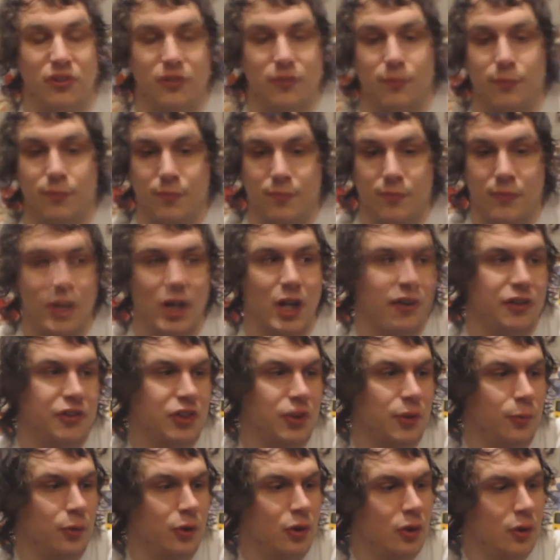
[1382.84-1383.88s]
because
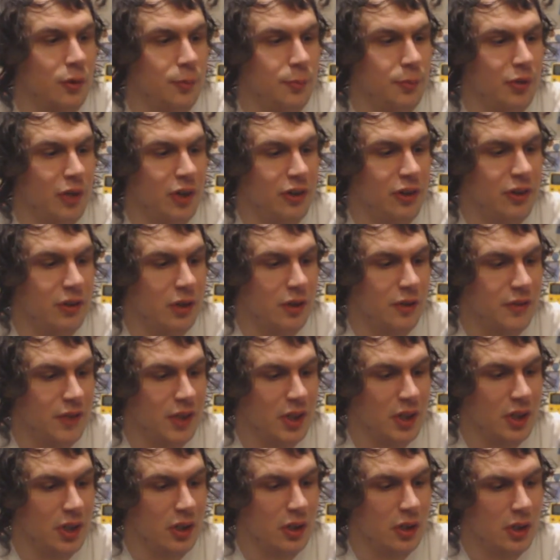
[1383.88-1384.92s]
I had some kind of
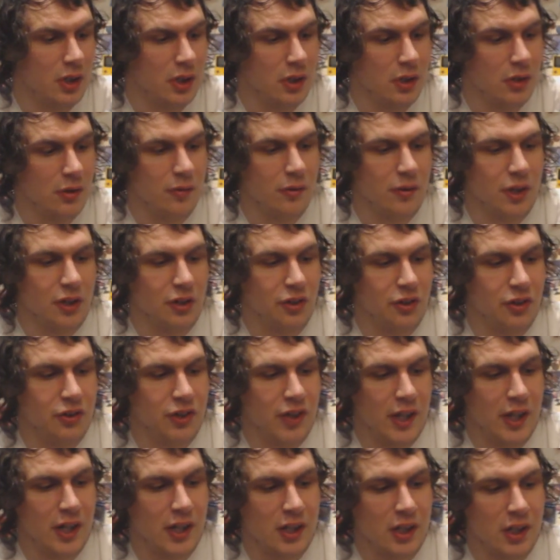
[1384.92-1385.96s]
printer, I think. It
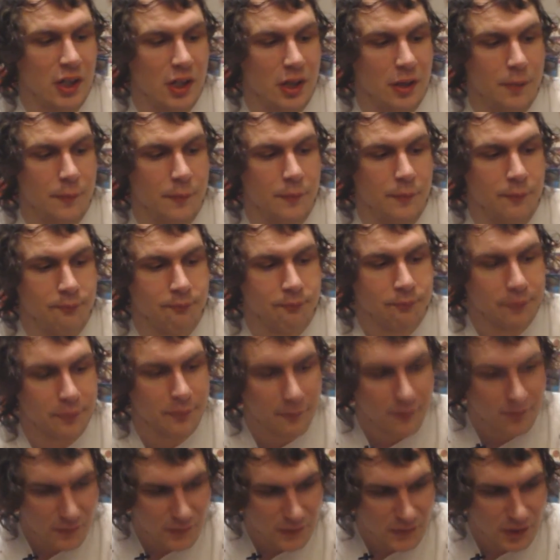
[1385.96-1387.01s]
does say um,
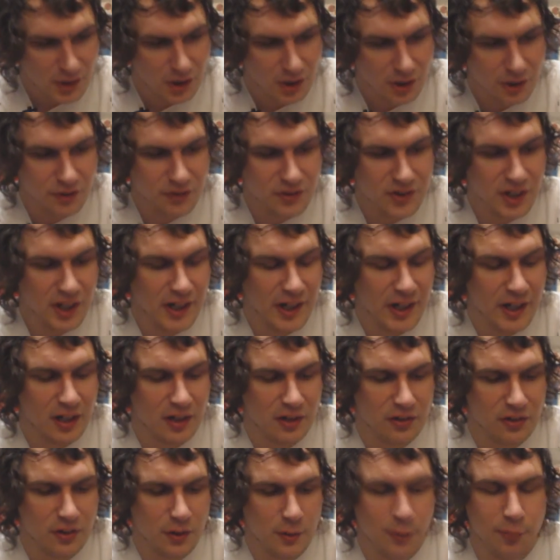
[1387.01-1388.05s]

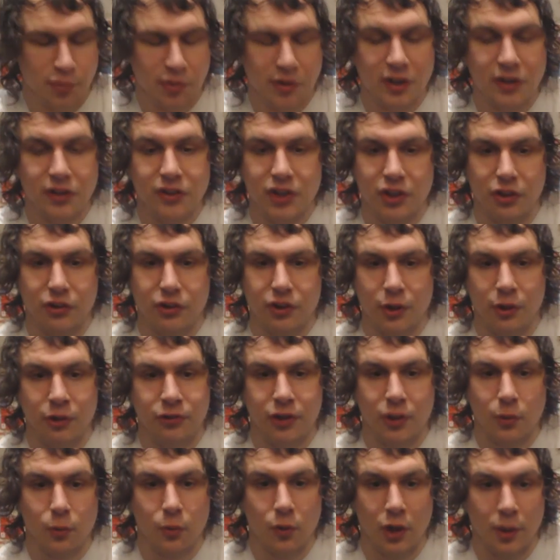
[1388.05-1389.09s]
ZX printer.
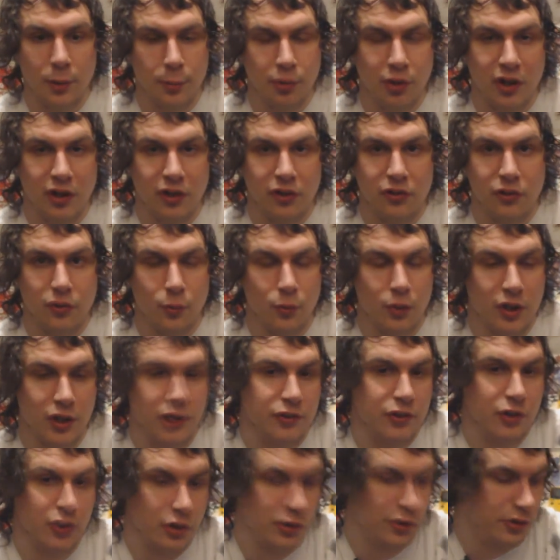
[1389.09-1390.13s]
So I don't know what it prints or
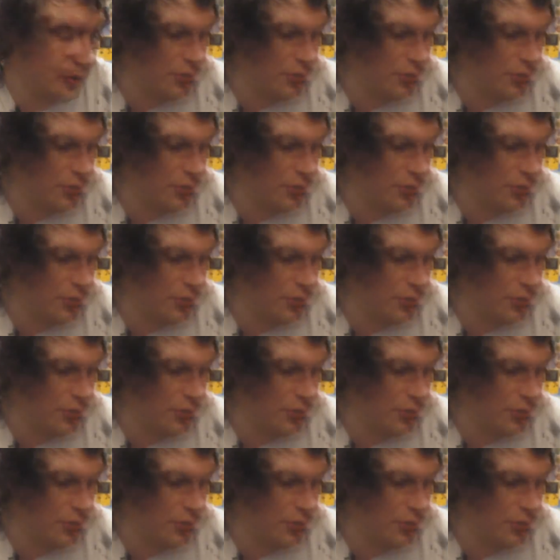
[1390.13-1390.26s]
what it